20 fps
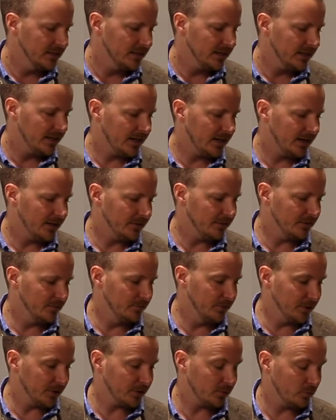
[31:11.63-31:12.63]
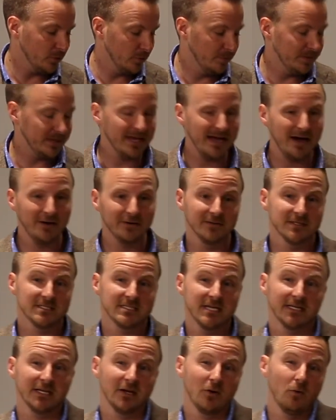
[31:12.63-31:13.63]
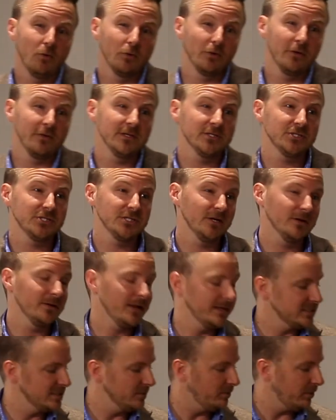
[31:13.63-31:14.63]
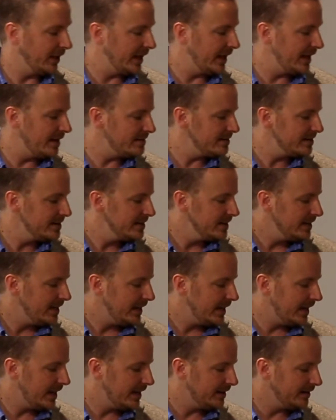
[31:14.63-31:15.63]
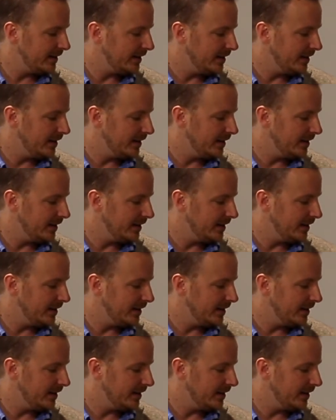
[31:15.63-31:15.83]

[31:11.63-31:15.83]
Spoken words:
The book will be out in the second quarter of this year. That's the plan. And